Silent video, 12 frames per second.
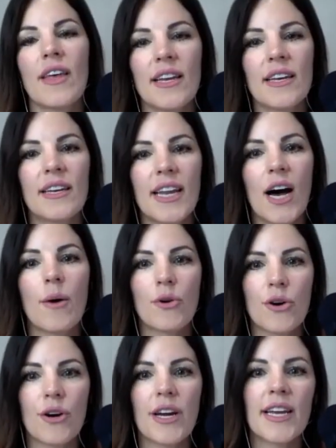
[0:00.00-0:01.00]
And then now I'm
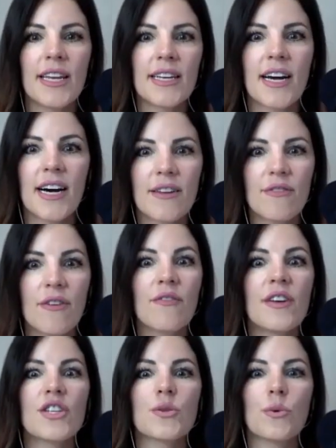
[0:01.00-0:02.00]
creating kind of a
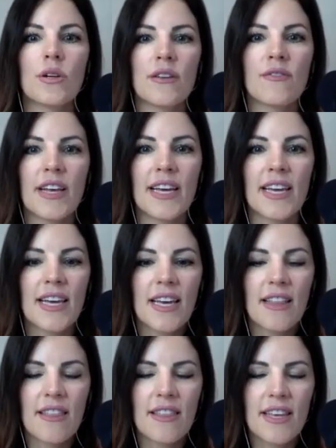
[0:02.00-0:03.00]
visual of like,
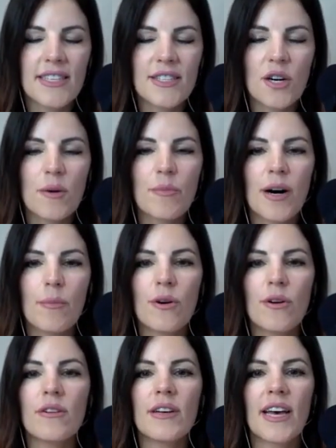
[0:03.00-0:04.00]
this is our
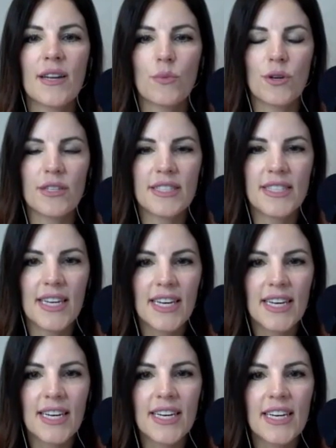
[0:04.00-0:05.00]
bubble and we're
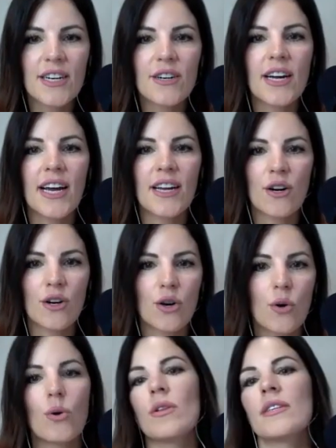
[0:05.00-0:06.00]
sitting in here and our
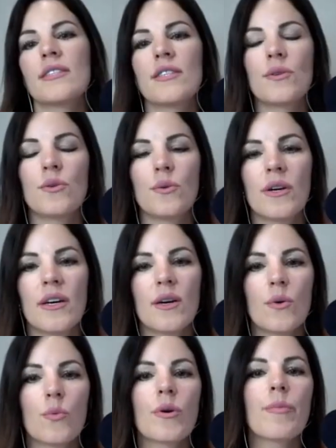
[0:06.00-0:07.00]
goal is to
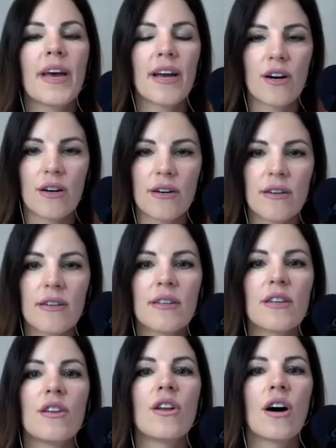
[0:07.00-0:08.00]
repair,
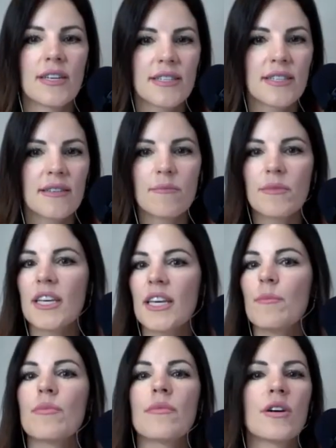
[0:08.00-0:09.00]
not to
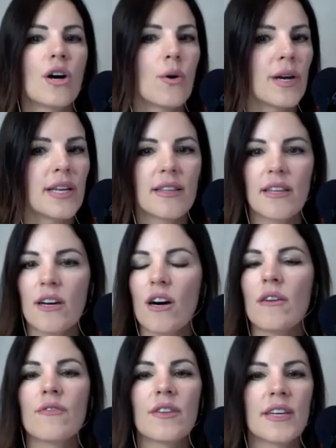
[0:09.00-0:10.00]
keep going in the
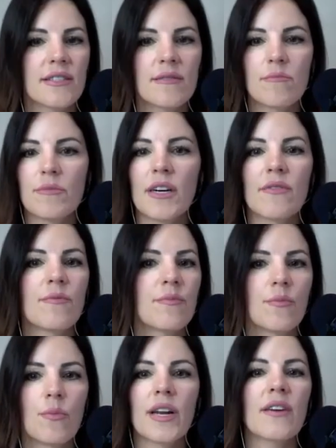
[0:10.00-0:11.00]
conflict of
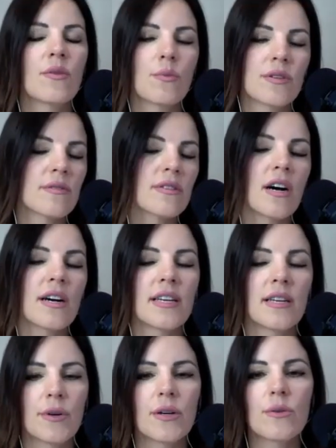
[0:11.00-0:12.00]
whatever we're
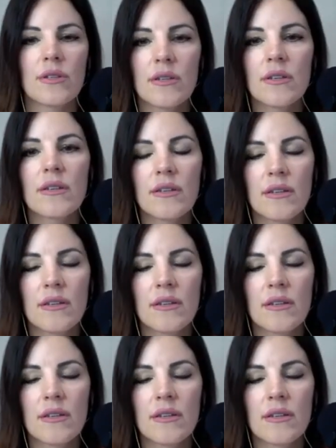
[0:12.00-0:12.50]
talking about.